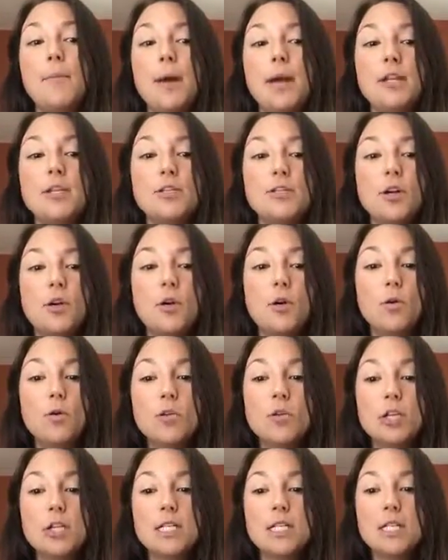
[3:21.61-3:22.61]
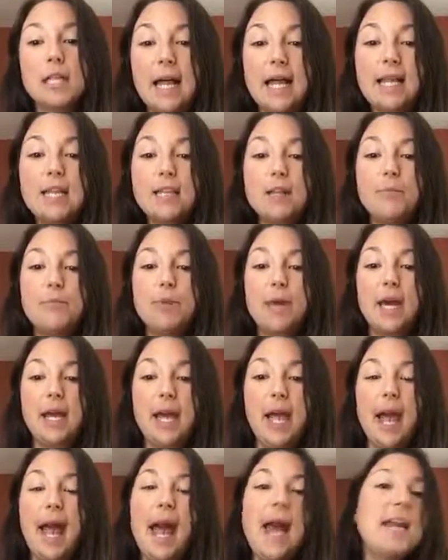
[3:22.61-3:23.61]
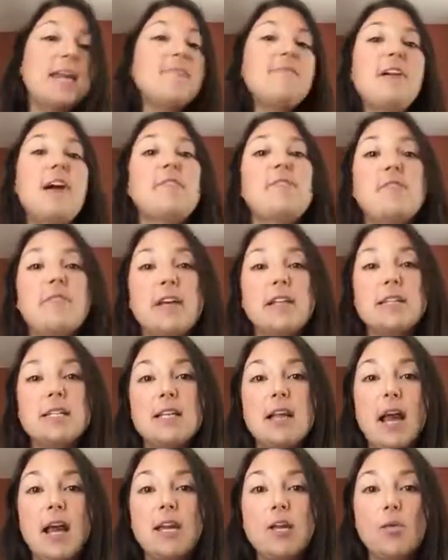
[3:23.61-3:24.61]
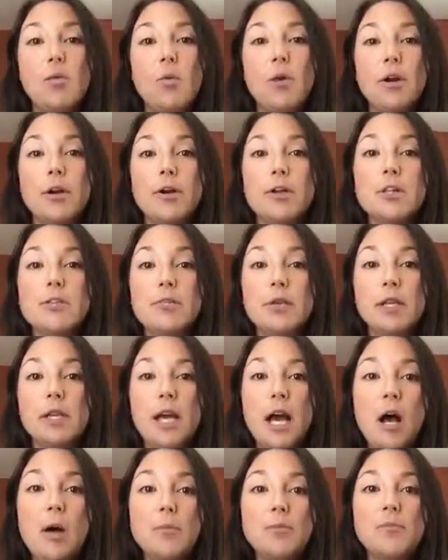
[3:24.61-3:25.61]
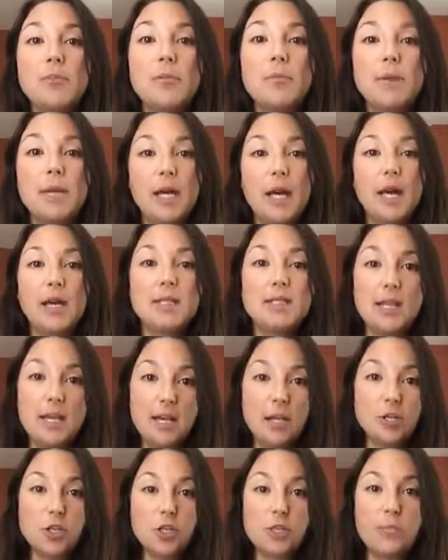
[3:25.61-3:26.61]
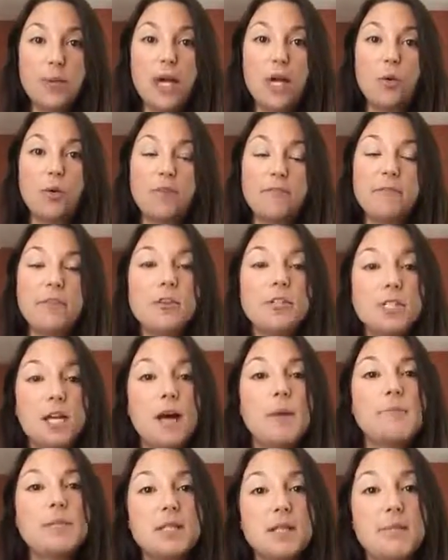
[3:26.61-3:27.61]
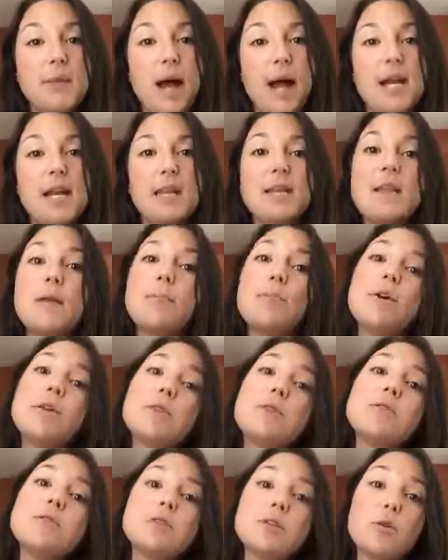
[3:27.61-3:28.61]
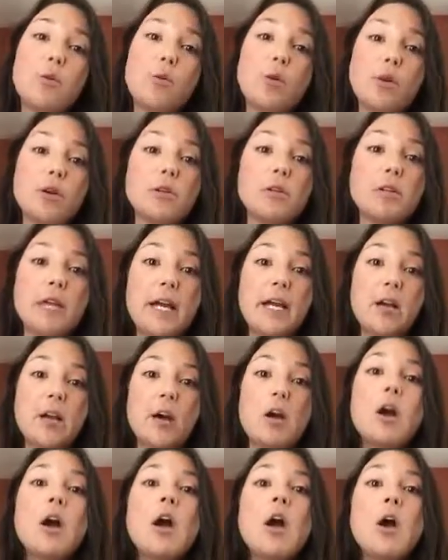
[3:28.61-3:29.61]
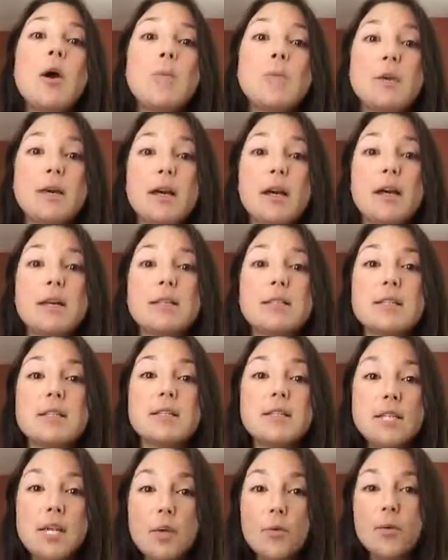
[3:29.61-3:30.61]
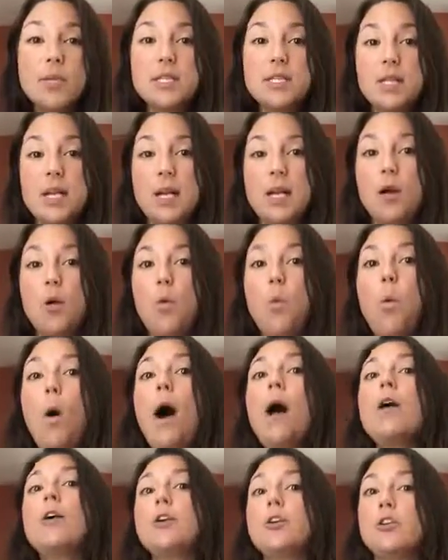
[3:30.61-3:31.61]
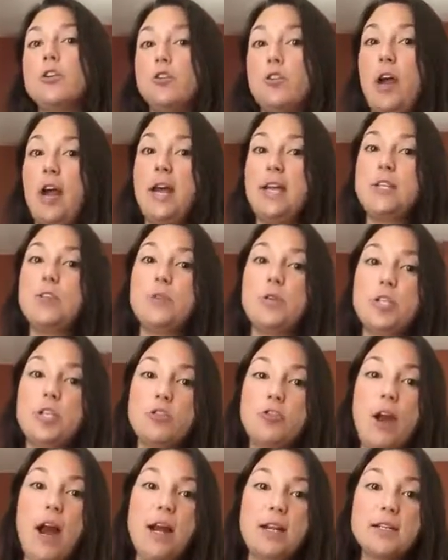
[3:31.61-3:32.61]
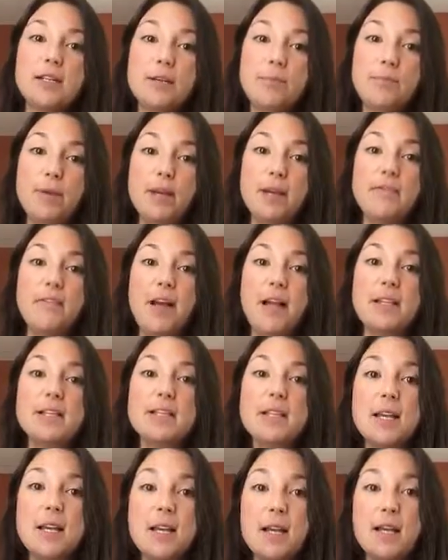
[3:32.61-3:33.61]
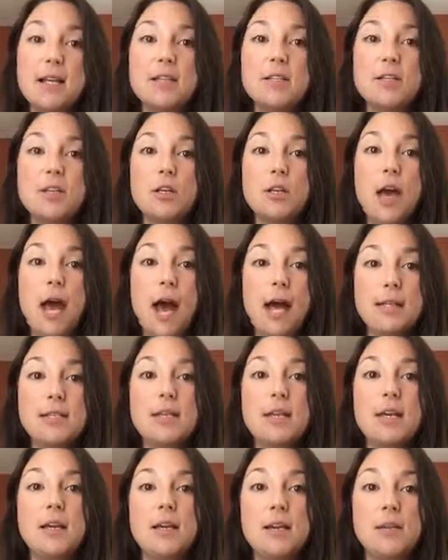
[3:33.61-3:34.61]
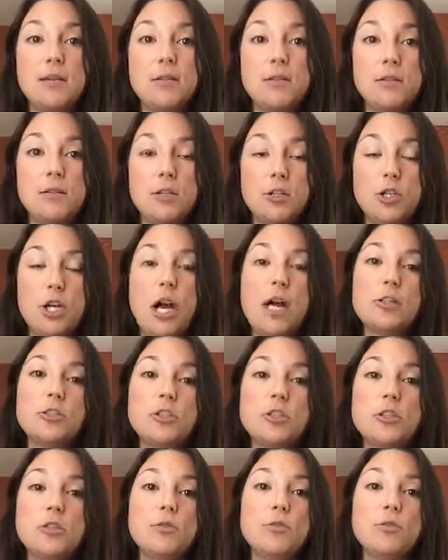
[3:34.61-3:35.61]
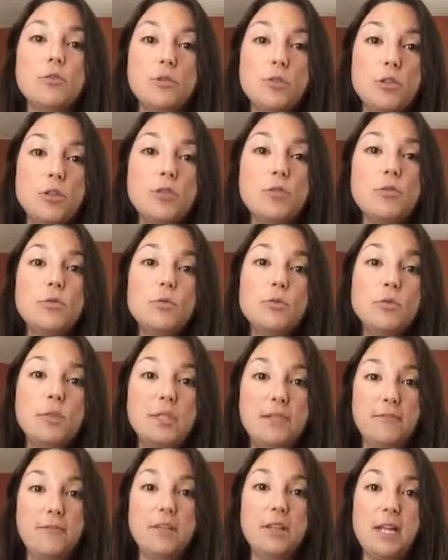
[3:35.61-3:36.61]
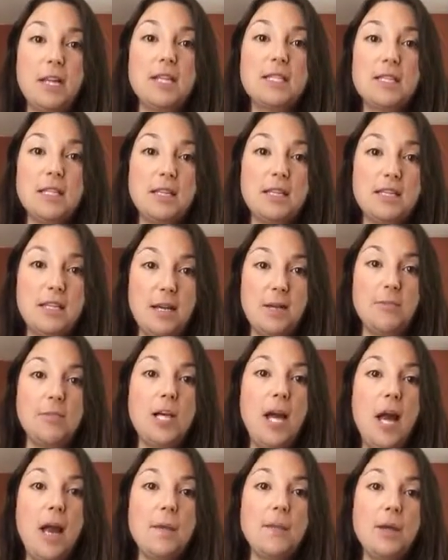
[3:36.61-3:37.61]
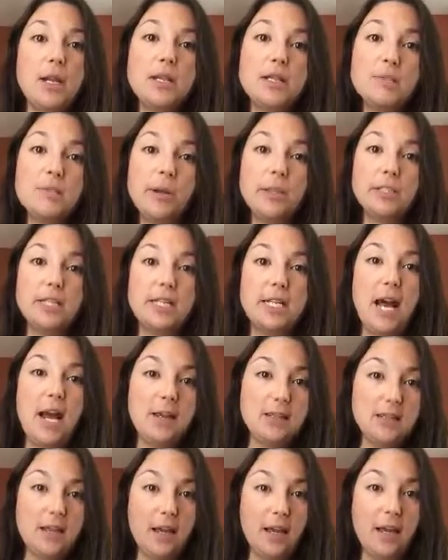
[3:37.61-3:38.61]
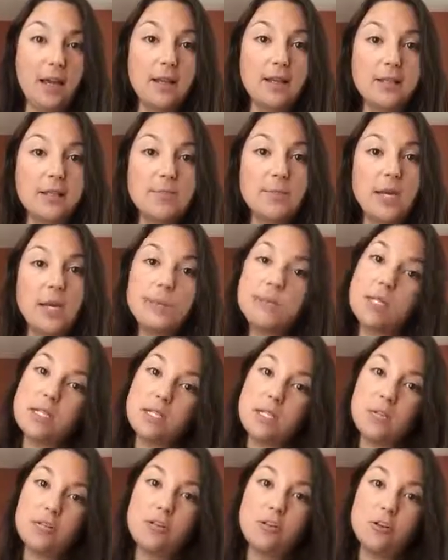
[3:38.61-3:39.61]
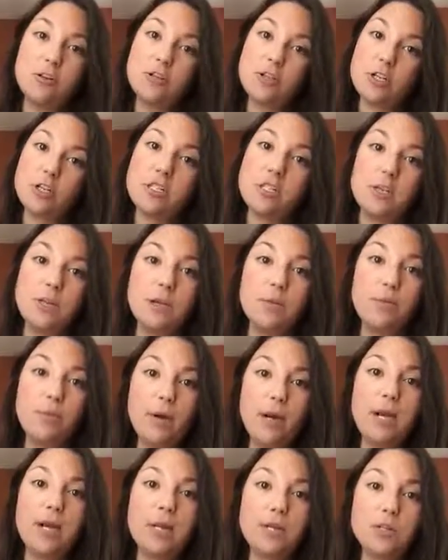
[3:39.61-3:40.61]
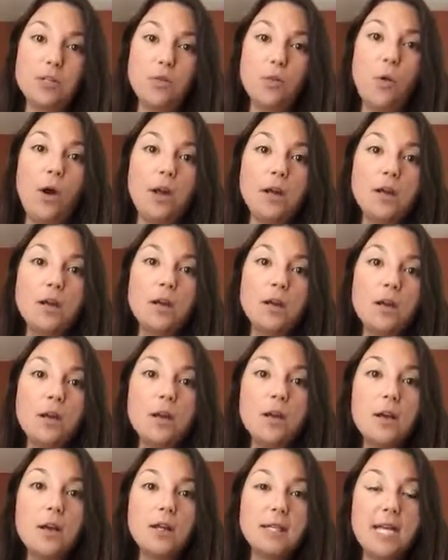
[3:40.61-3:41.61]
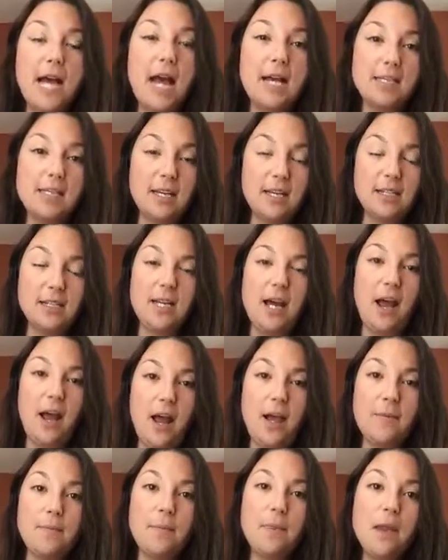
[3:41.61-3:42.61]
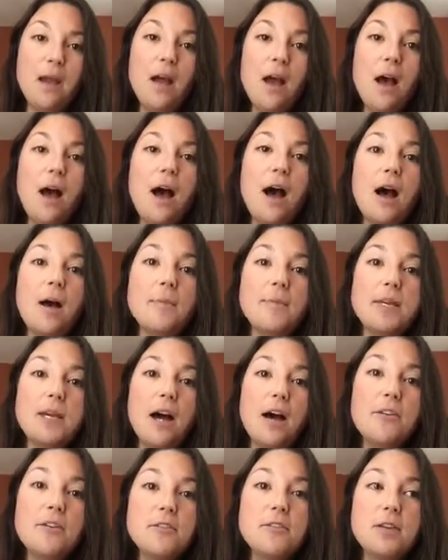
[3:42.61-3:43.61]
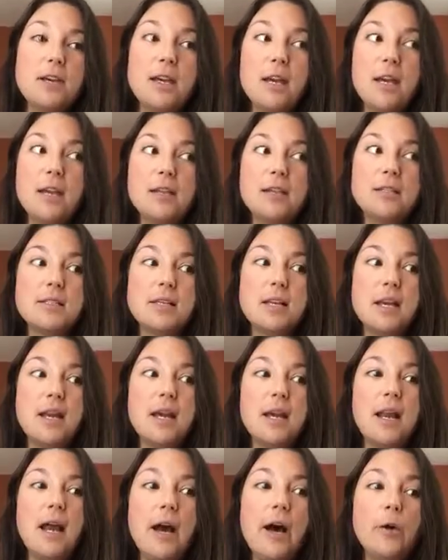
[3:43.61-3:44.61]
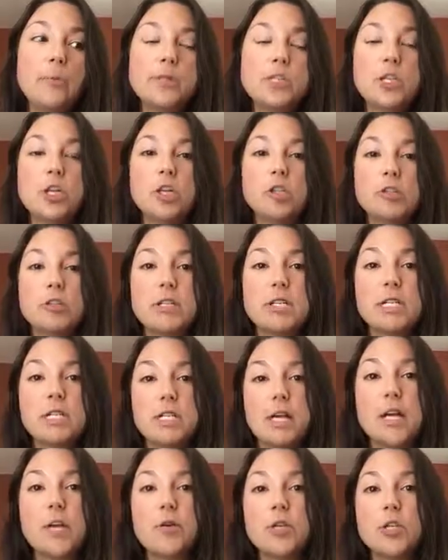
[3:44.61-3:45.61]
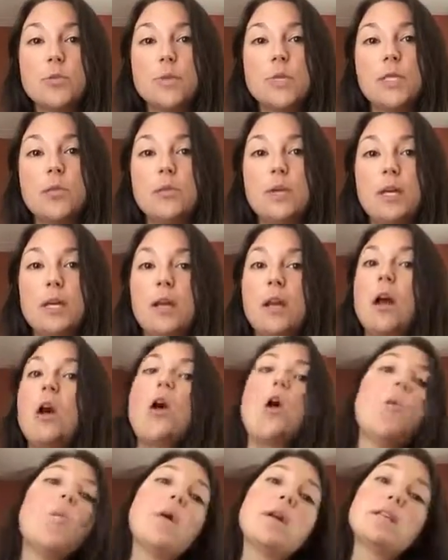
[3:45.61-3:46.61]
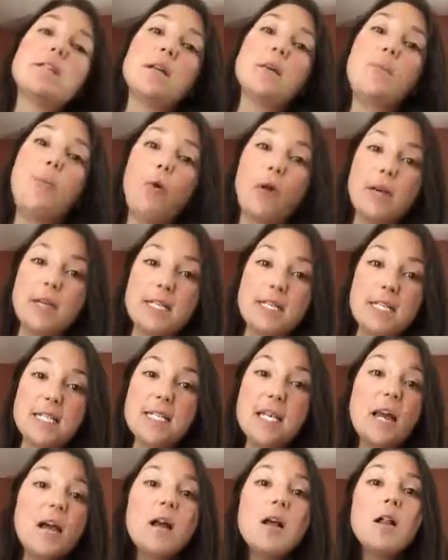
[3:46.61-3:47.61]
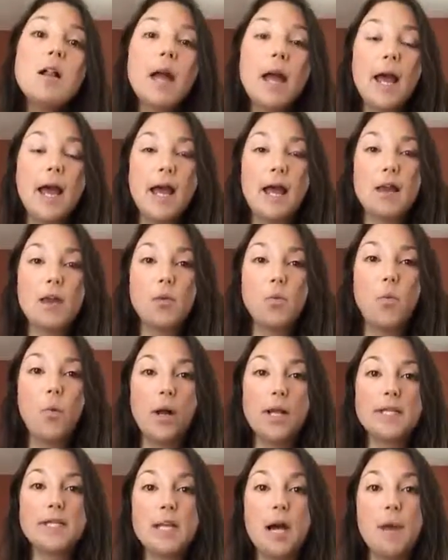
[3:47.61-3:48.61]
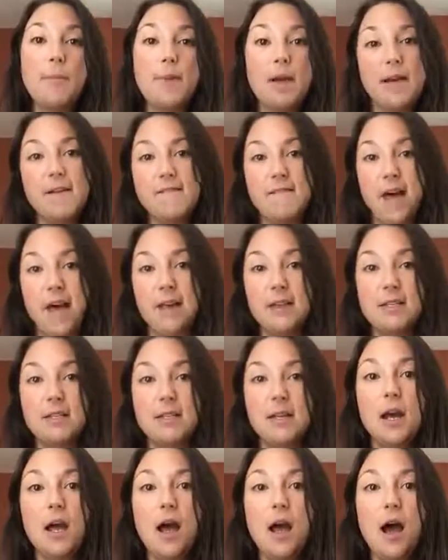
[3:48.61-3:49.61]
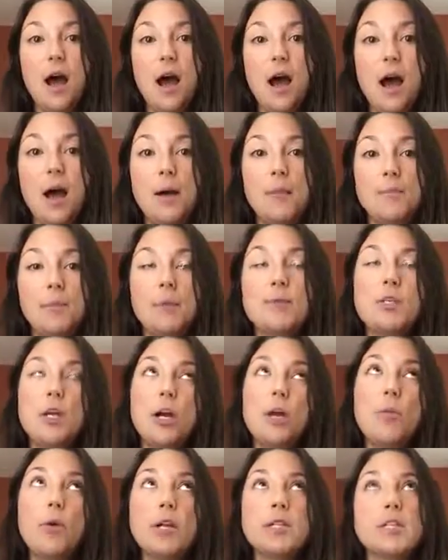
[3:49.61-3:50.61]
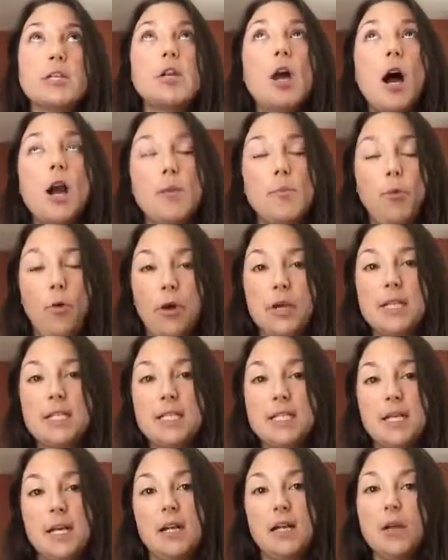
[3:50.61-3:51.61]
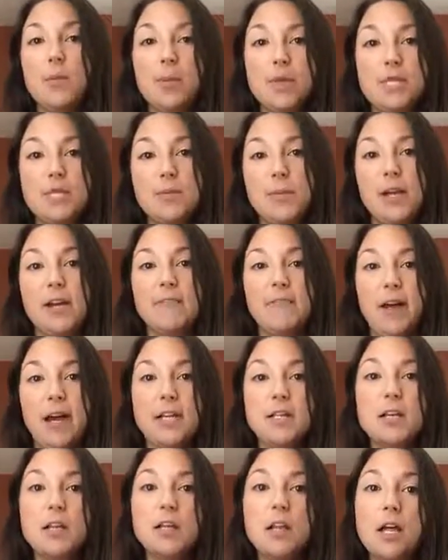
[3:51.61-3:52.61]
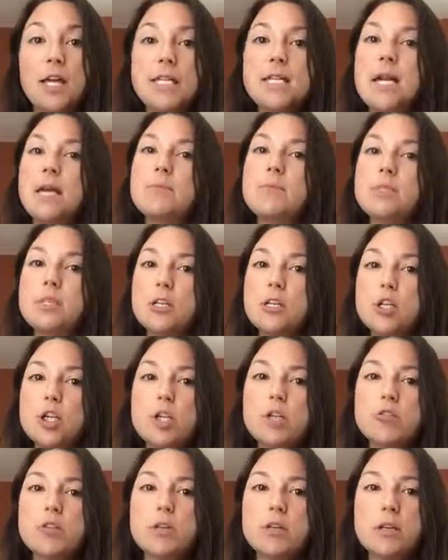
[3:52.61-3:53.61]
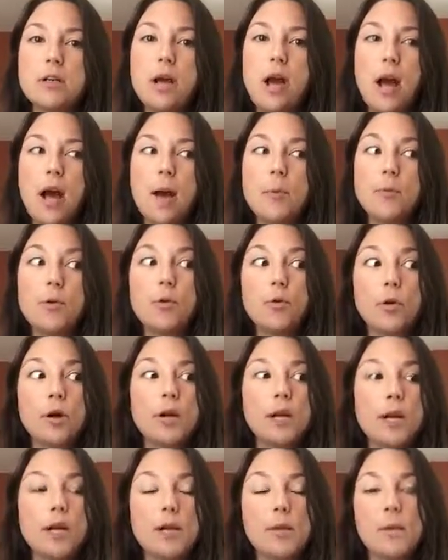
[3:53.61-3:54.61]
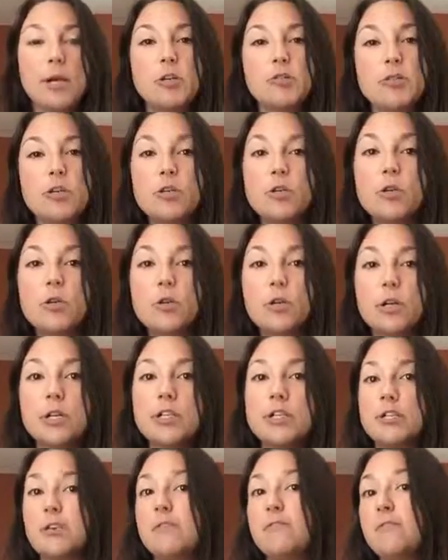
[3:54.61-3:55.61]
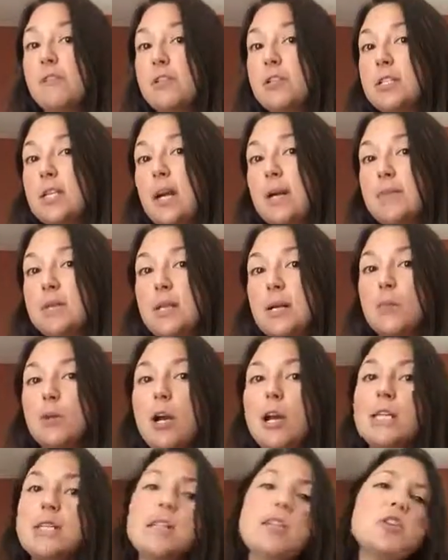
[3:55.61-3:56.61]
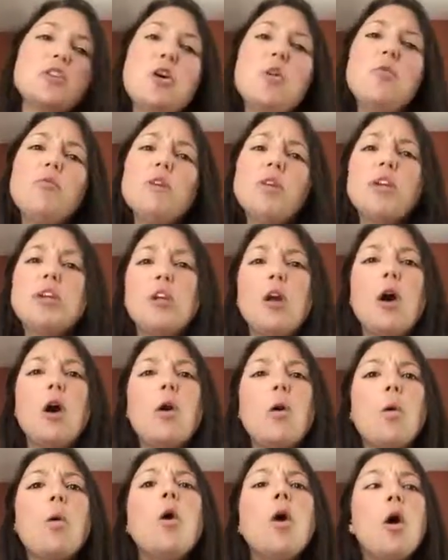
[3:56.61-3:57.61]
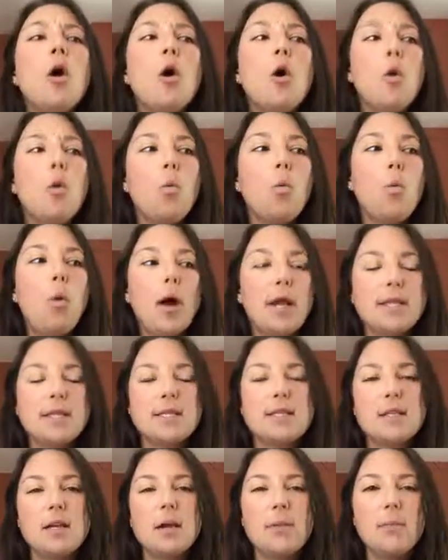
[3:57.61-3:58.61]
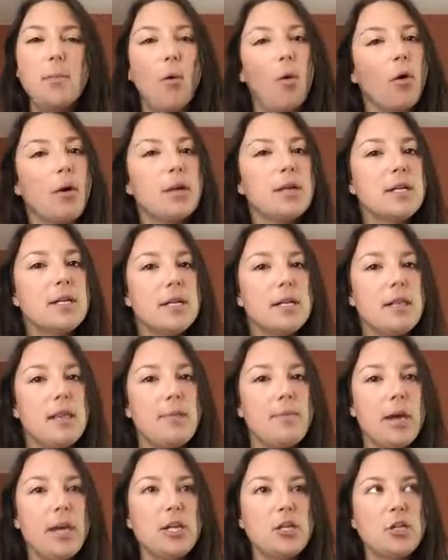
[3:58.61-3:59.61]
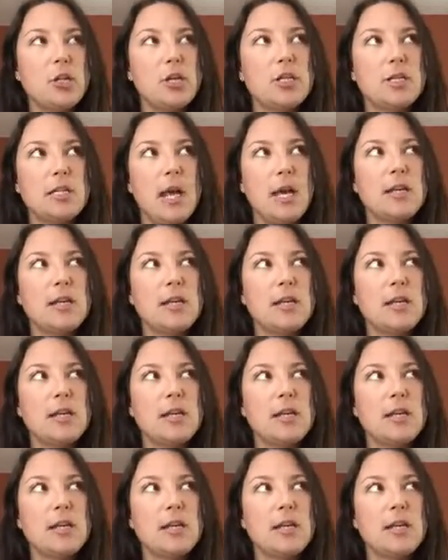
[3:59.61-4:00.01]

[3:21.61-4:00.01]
And so just letting them pick any 5 events in any order is really helpful, because they can just pick what first comes to mind and then put those in order later. Because sequencing while you're trying to extract big events is asking the child to do 2 different things at the same time, and it's multitasking. And sometimes it's easier just to break it into one task at a time. The other thing is, it helps children distinguish between what is an important detail and what's a big event. What is a non-important detail and what's a big event? A lot of times children who are in elementary school, or it's their first time summarizing, don't really know what's important, and they might just